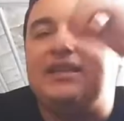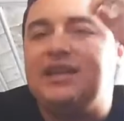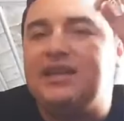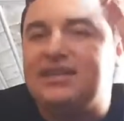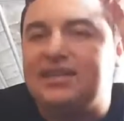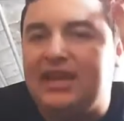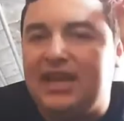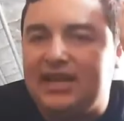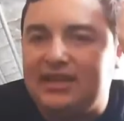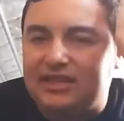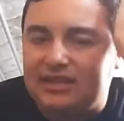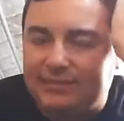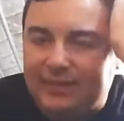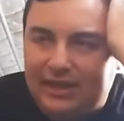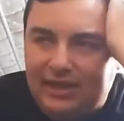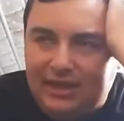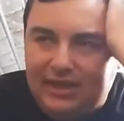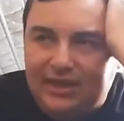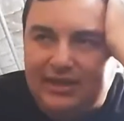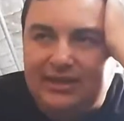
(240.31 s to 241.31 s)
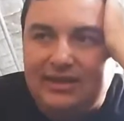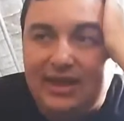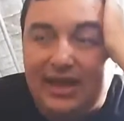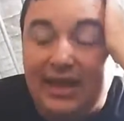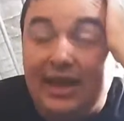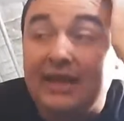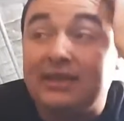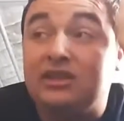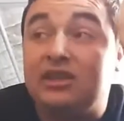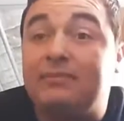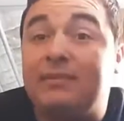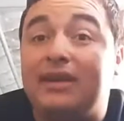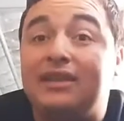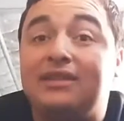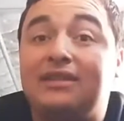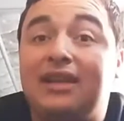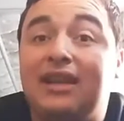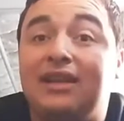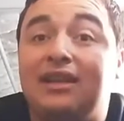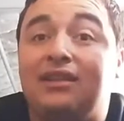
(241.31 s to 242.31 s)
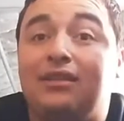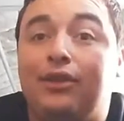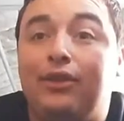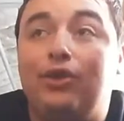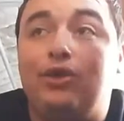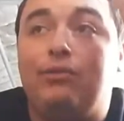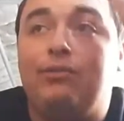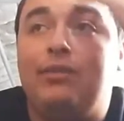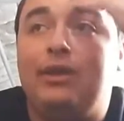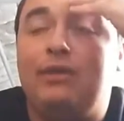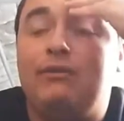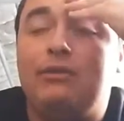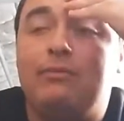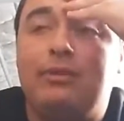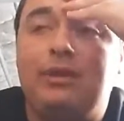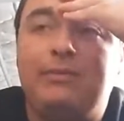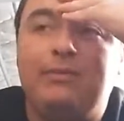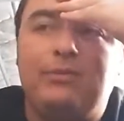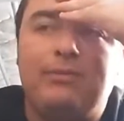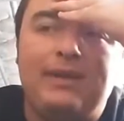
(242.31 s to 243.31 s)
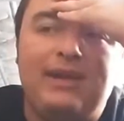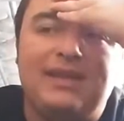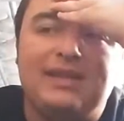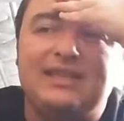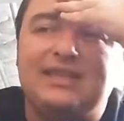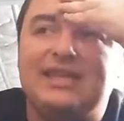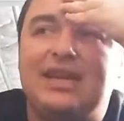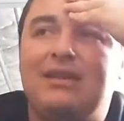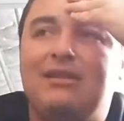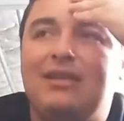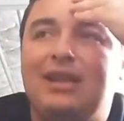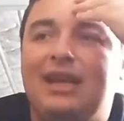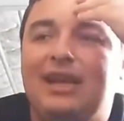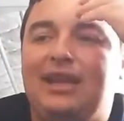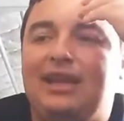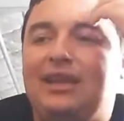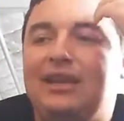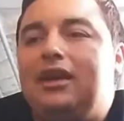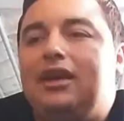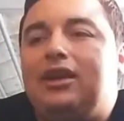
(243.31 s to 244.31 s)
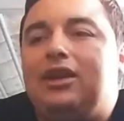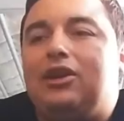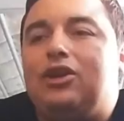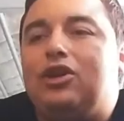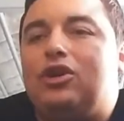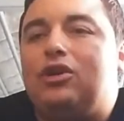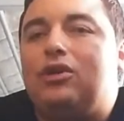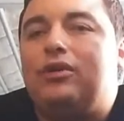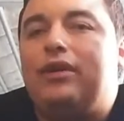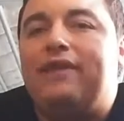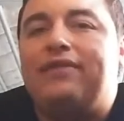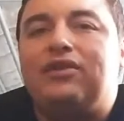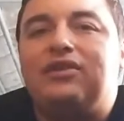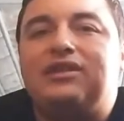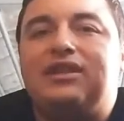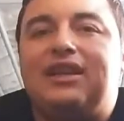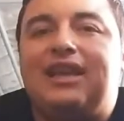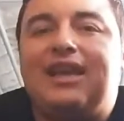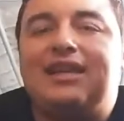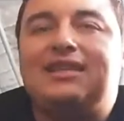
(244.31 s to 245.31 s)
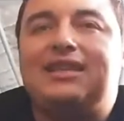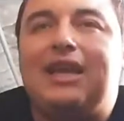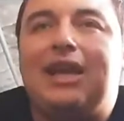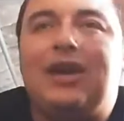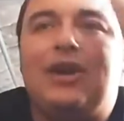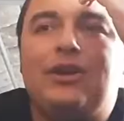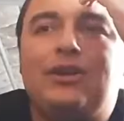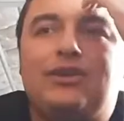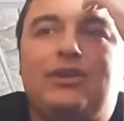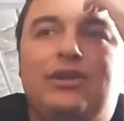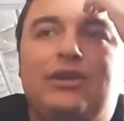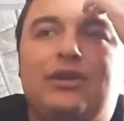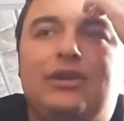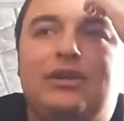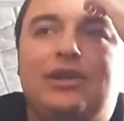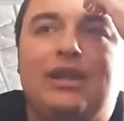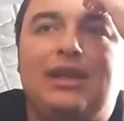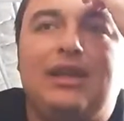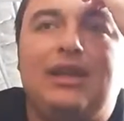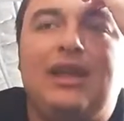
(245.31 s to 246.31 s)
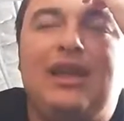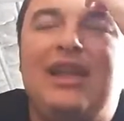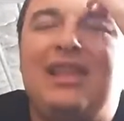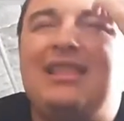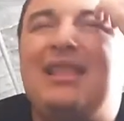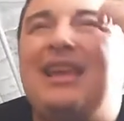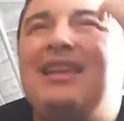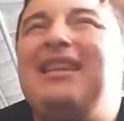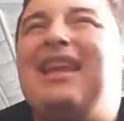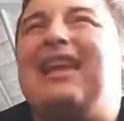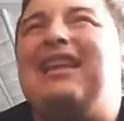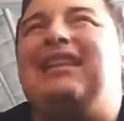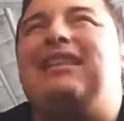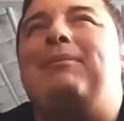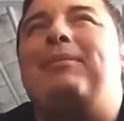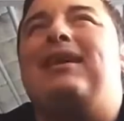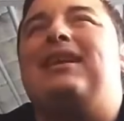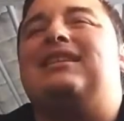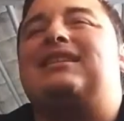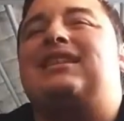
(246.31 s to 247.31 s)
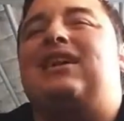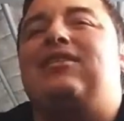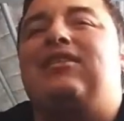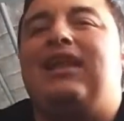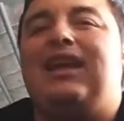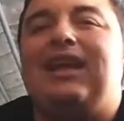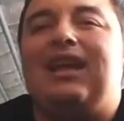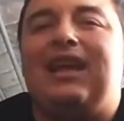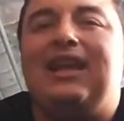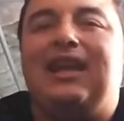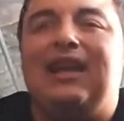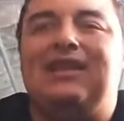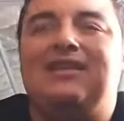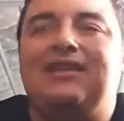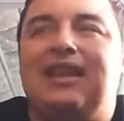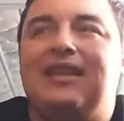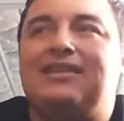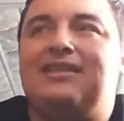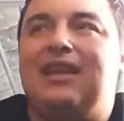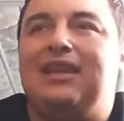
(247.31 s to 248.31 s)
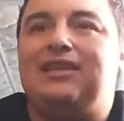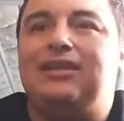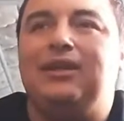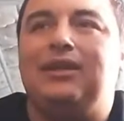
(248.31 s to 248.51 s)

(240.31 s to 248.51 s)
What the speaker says: does get to it gets under my skin a little bit when people make it sound like, if there's a guest character, they make it sound like it's